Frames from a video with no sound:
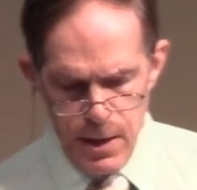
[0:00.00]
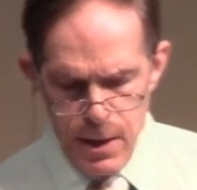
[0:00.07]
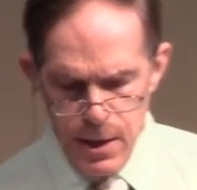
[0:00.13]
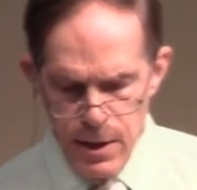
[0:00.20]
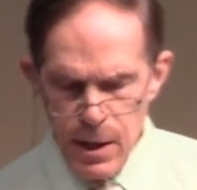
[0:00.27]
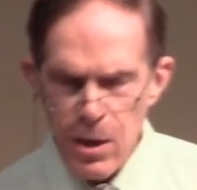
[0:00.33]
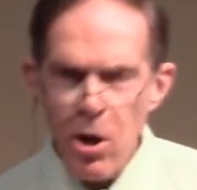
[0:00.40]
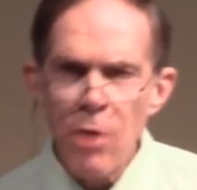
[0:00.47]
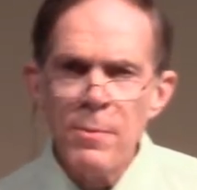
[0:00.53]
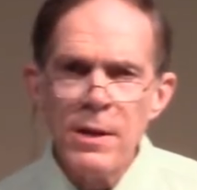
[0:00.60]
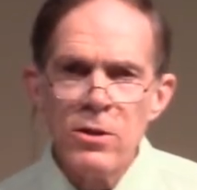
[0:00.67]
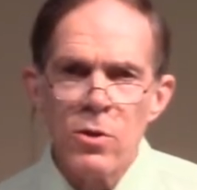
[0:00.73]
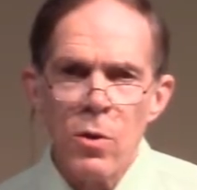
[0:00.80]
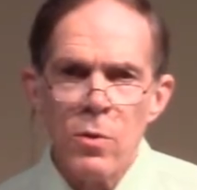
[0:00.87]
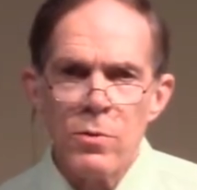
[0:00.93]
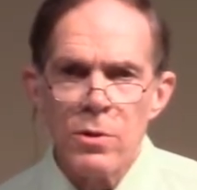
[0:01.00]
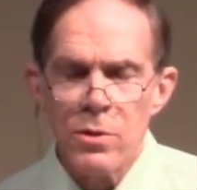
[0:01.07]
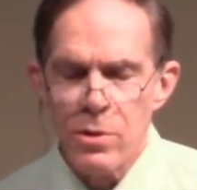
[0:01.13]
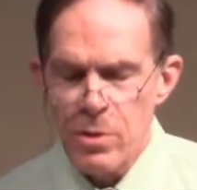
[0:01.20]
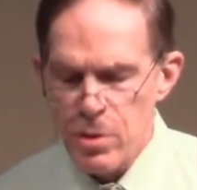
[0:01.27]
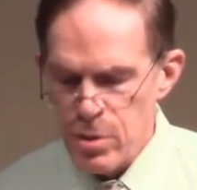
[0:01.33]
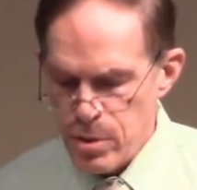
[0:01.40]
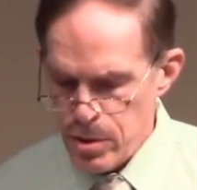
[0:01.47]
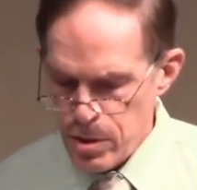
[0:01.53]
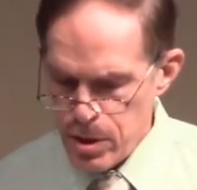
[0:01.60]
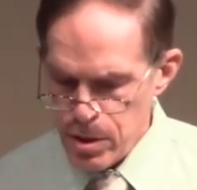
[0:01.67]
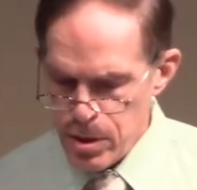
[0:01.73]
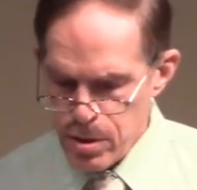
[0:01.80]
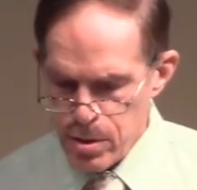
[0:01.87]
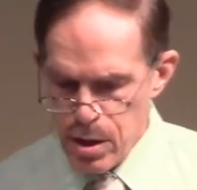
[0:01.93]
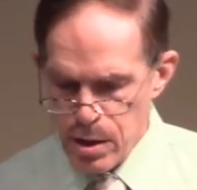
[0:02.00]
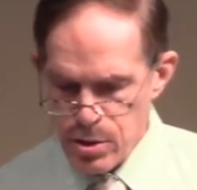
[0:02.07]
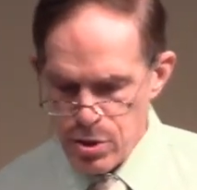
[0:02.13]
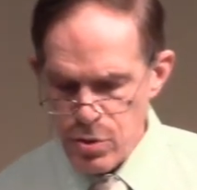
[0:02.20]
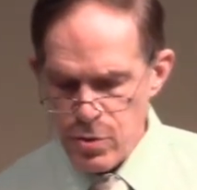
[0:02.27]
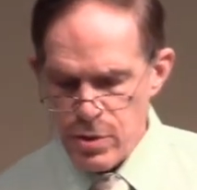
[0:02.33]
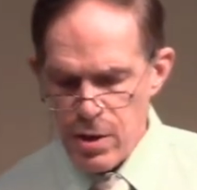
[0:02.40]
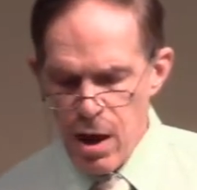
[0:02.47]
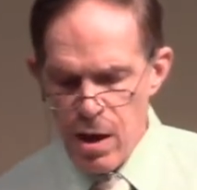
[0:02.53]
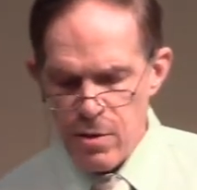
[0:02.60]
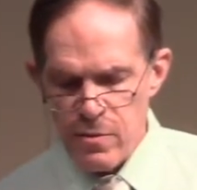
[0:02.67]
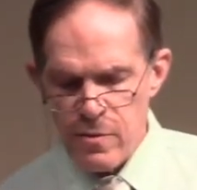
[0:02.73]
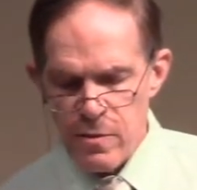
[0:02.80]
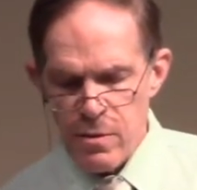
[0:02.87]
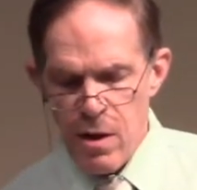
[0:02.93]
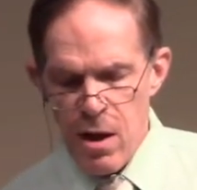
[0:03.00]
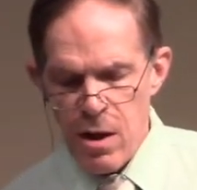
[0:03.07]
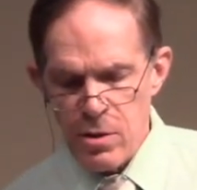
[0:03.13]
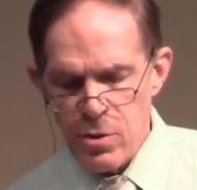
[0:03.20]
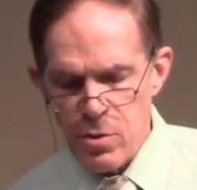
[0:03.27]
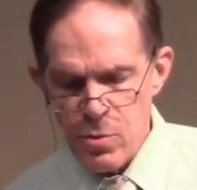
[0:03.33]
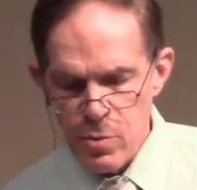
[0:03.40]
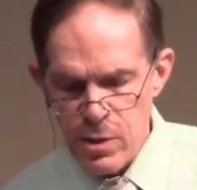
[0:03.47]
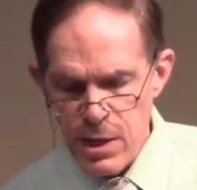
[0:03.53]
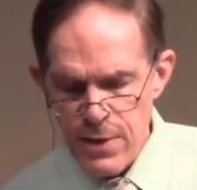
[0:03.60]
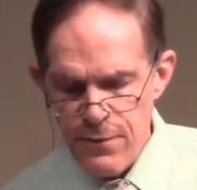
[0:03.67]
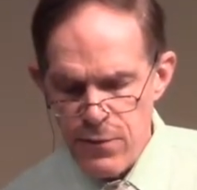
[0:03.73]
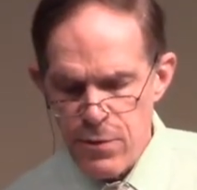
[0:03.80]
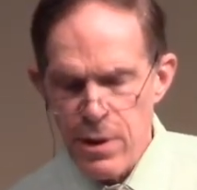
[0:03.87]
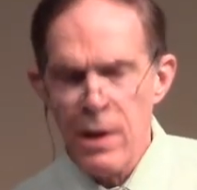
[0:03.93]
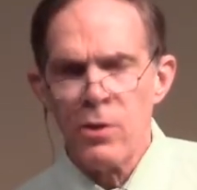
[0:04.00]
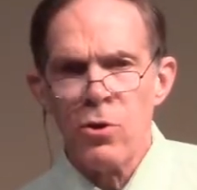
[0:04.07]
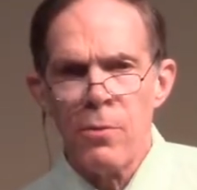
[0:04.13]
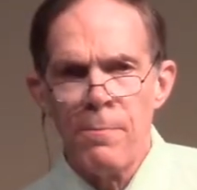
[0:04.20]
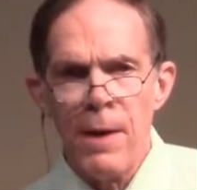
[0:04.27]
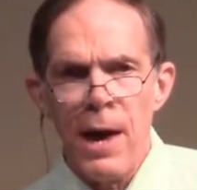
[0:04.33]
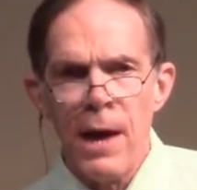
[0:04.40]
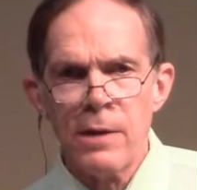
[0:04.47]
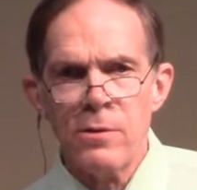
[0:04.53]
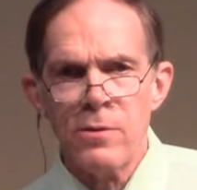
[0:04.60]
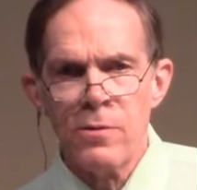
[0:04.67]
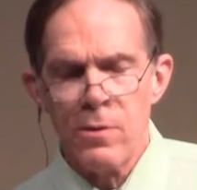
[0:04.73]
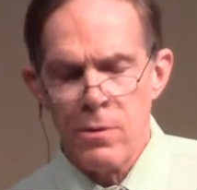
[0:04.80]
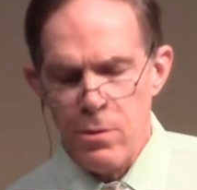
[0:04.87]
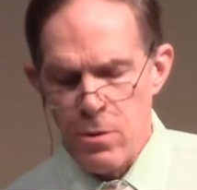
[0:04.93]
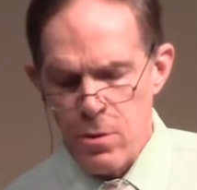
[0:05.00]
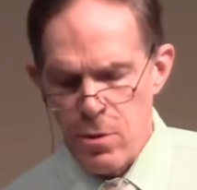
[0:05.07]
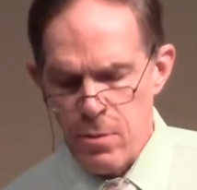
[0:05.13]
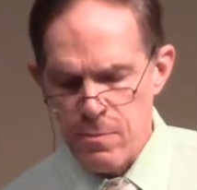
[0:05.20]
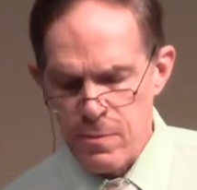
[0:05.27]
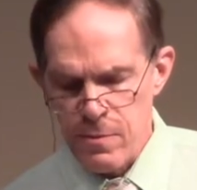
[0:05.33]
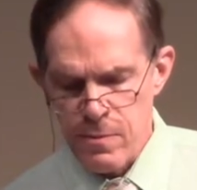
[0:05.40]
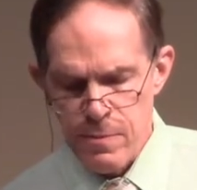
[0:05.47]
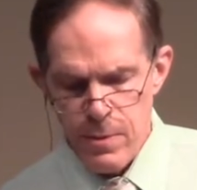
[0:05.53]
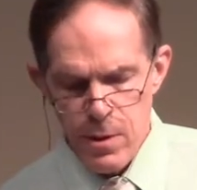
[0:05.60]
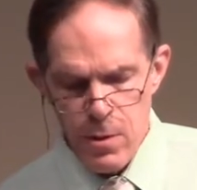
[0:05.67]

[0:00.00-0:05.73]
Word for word: And Naomi told her, her uh, two daughters in law to leave her and go back to their homes.